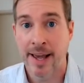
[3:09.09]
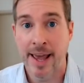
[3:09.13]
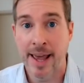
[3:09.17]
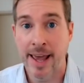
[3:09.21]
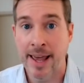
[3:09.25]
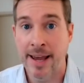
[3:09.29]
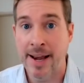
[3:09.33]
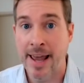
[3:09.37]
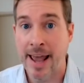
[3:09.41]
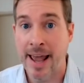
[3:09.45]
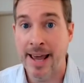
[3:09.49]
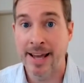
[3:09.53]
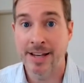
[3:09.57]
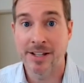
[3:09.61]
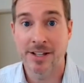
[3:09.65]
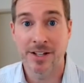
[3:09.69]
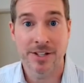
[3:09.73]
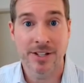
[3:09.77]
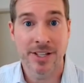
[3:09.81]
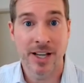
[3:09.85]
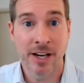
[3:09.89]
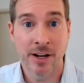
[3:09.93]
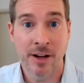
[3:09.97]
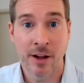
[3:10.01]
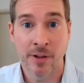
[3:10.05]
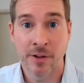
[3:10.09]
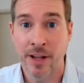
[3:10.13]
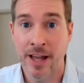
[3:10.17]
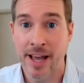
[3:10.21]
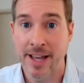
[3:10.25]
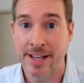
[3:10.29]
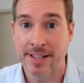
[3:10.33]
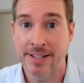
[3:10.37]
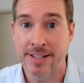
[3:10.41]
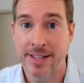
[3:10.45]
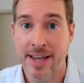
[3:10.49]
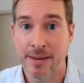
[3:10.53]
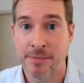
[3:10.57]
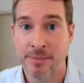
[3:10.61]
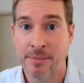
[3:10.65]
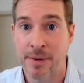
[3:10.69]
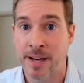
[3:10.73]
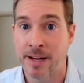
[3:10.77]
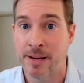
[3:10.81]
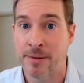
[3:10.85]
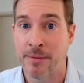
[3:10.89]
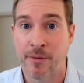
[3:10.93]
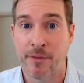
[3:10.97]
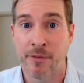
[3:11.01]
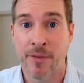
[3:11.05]
And Ed just said on the last
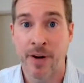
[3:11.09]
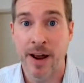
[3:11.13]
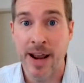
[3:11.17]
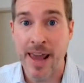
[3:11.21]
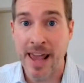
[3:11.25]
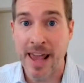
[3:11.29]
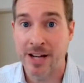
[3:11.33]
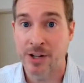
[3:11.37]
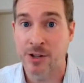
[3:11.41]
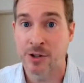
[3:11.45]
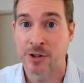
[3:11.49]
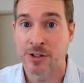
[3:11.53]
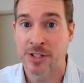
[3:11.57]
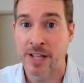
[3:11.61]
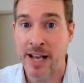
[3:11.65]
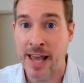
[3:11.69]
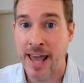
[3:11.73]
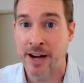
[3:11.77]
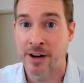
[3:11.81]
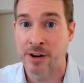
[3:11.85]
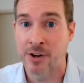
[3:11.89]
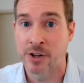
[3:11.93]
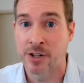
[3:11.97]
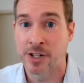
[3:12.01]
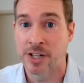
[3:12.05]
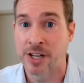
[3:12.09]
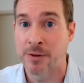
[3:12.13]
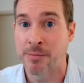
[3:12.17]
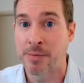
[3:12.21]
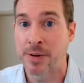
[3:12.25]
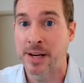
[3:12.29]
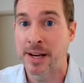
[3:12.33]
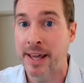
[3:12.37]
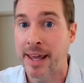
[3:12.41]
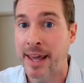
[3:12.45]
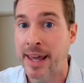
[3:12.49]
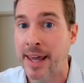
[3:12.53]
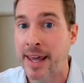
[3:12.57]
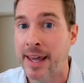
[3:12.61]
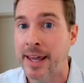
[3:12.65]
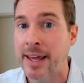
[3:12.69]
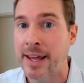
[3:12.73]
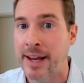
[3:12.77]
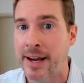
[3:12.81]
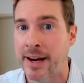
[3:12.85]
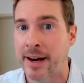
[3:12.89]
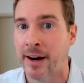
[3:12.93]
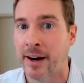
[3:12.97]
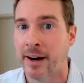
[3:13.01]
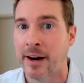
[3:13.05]
segment, you know, financials and energy have been king
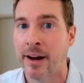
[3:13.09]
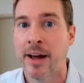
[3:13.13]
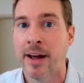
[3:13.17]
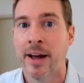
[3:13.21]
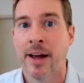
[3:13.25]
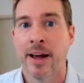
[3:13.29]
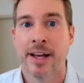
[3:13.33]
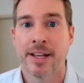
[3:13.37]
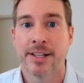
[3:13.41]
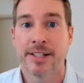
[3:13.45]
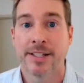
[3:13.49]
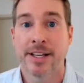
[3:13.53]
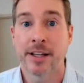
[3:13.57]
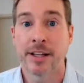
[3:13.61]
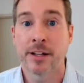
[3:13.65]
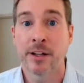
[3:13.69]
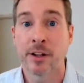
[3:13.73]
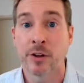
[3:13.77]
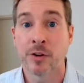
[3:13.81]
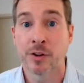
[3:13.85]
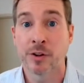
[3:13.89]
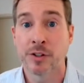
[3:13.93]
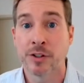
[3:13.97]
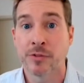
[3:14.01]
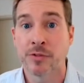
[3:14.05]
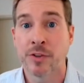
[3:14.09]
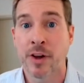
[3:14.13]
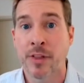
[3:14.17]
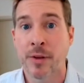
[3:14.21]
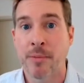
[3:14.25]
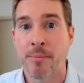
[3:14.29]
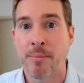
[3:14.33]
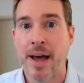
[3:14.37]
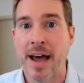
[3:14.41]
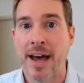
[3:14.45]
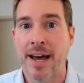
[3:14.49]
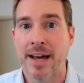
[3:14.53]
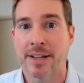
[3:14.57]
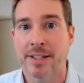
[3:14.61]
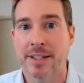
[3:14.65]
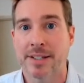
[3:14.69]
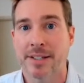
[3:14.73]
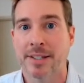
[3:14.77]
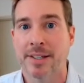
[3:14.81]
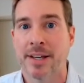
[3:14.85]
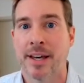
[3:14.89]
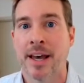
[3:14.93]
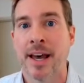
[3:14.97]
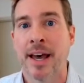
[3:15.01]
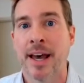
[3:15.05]
here. Cyclicals have done the
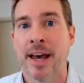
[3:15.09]
best.